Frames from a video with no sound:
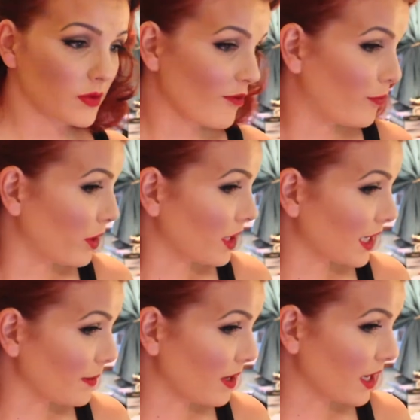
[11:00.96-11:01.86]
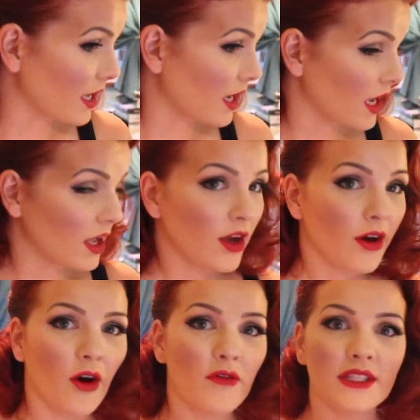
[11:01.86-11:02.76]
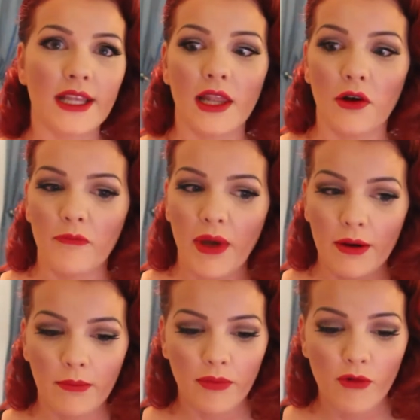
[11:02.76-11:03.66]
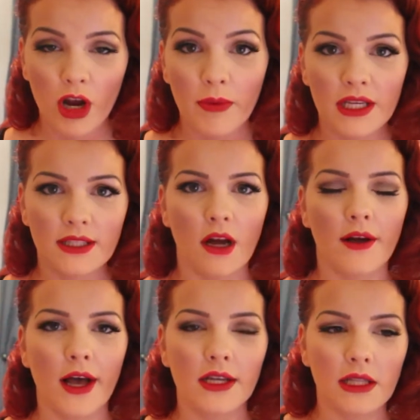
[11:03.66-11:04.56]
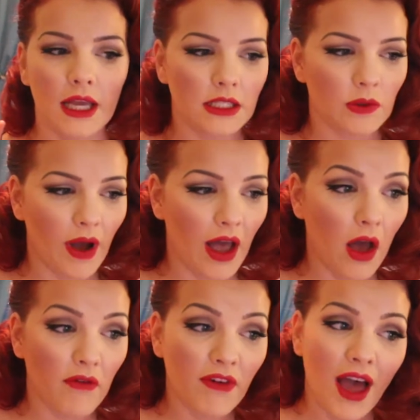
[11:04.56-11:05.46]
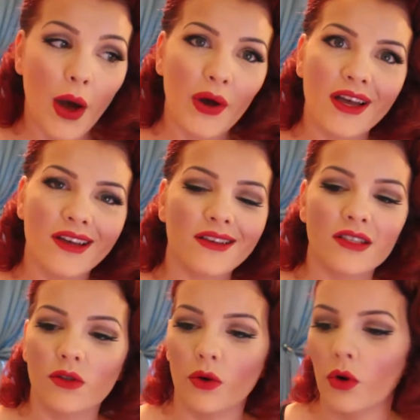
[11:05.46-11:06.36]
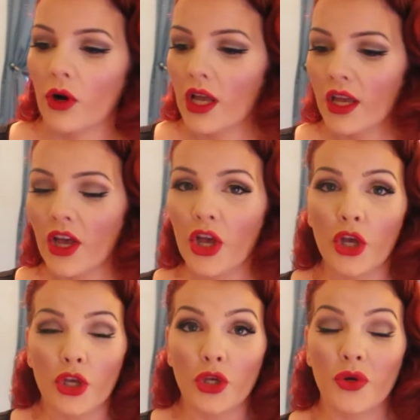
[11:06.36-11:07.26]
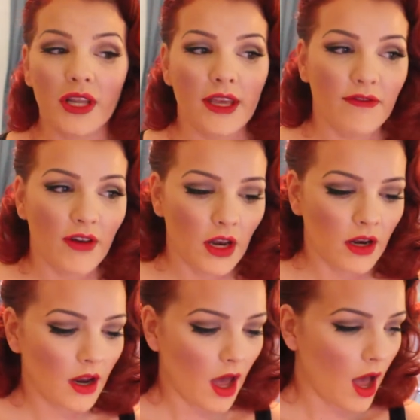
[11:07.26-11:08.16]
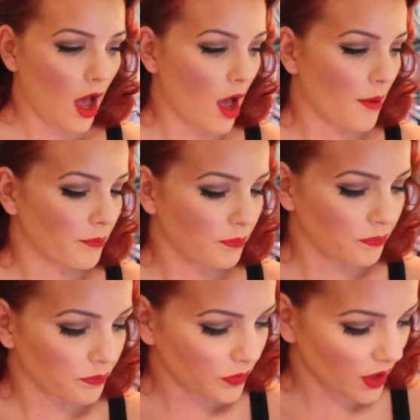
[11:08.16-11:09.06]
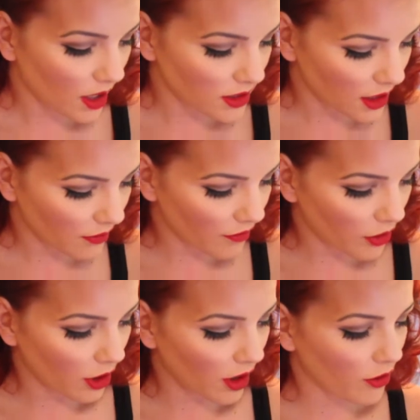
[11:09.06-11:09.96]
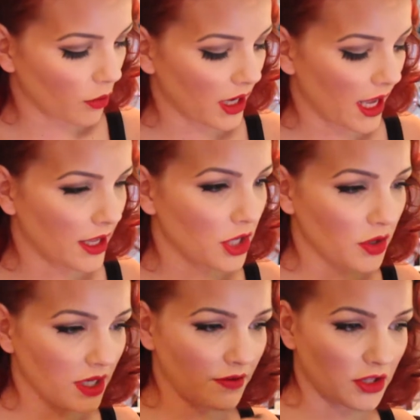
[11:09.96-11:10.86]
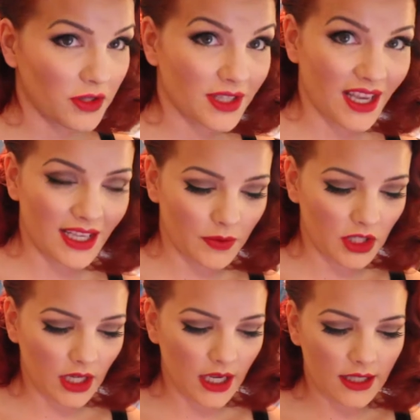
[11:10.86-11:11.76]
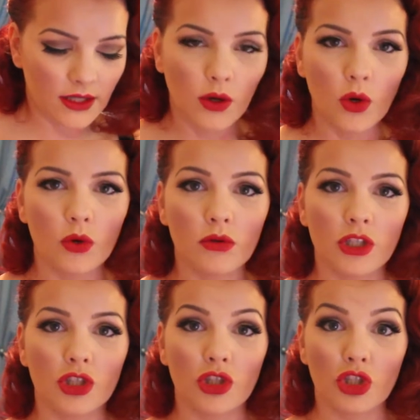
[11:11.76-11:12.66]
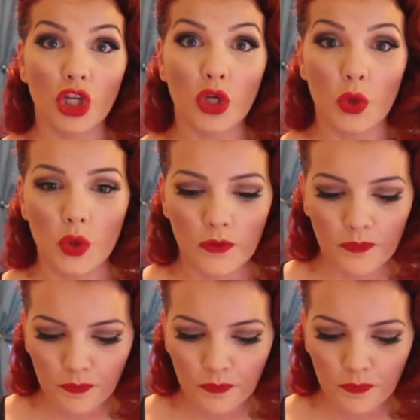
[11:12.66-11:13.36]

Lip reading: so I've put a clip in here. Obviously a lot of pin-up rockabilly style girls like to wear flowers, or you could even, I don't know, I've got one here. You could even use this, which is called a Snood.